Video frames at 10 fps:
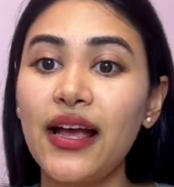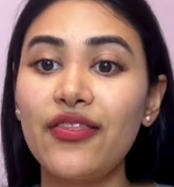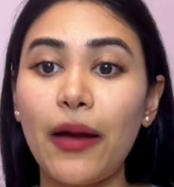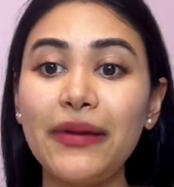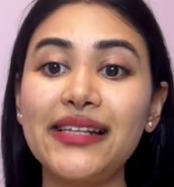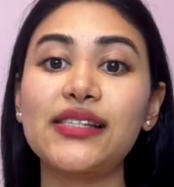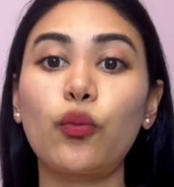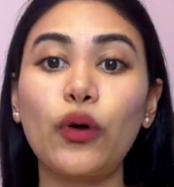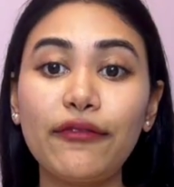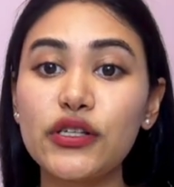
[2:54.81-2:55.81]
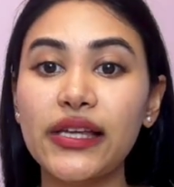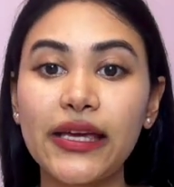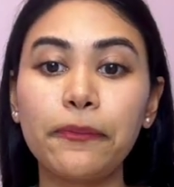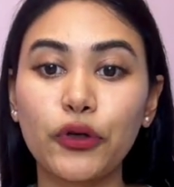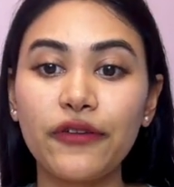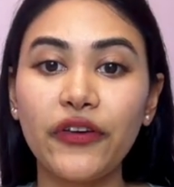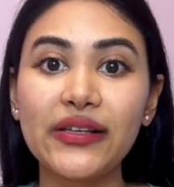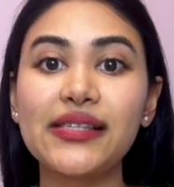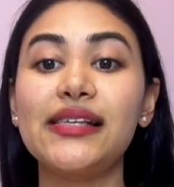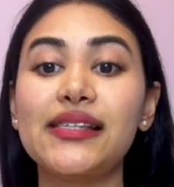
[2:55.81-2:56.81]
That means whatever's in
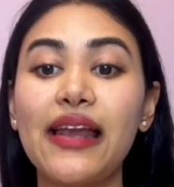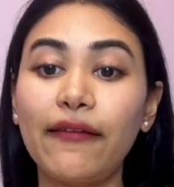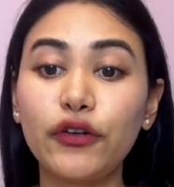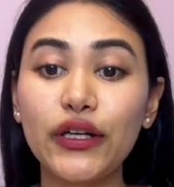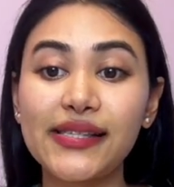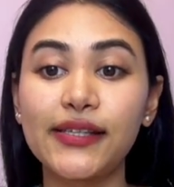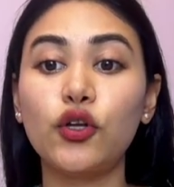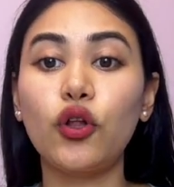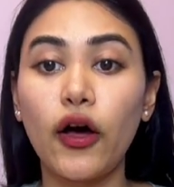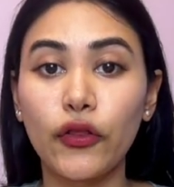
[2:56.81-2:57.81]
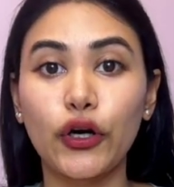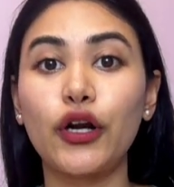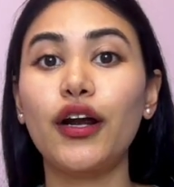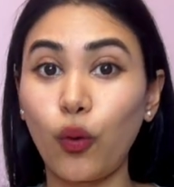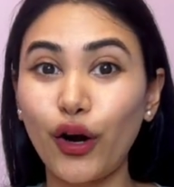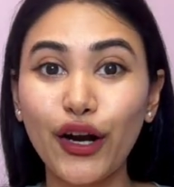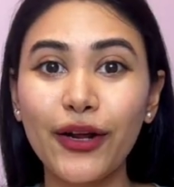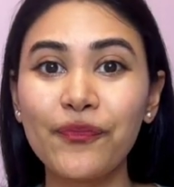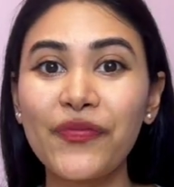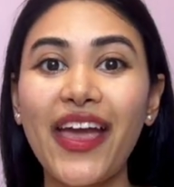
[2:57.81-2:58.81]
prefix is in every single other word,